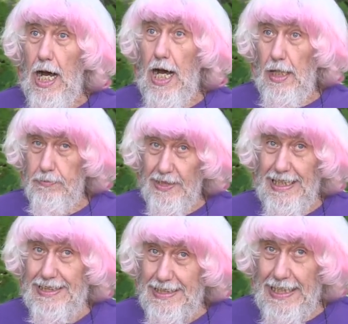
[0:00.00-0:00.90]
uh,
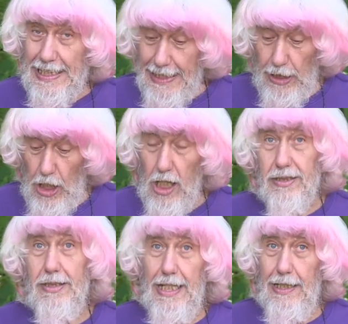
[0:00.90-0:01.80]
that stink a
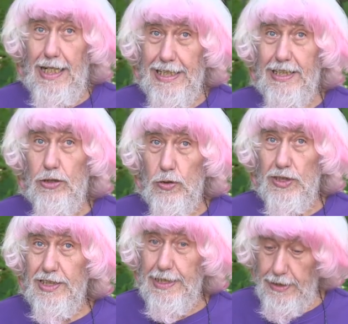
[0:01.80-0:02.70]
lot and like to
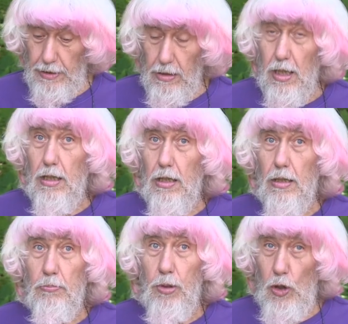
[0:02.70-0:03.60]
steal
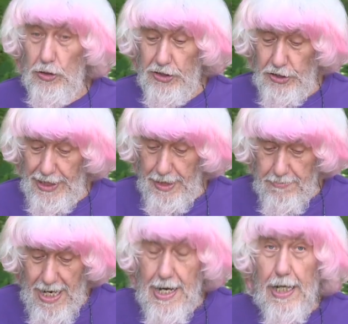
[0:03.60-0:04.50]
poultry.
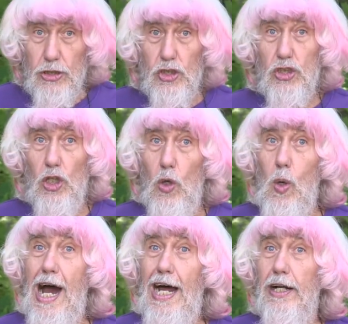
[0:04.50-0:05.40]

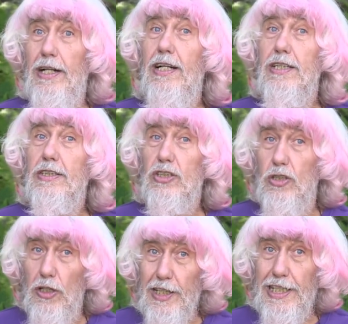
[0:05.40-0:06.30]
So our
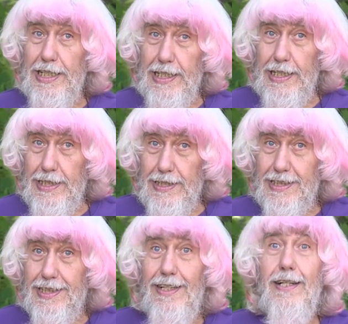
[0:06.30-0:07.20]
story
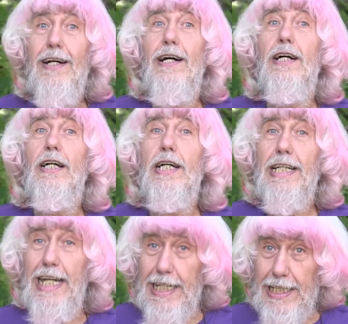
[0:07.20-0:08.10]
is
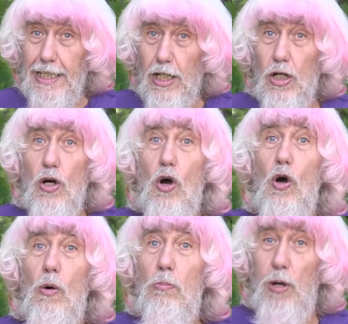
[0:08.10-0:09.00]
King
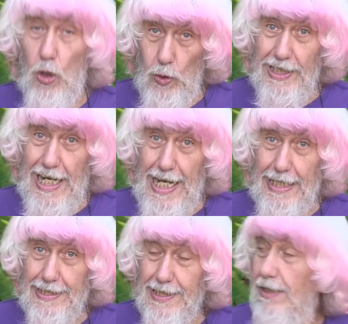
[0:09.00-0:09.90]

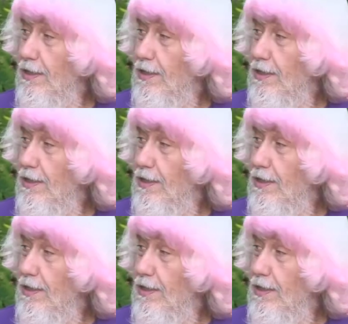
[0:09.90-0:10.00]
Polecat.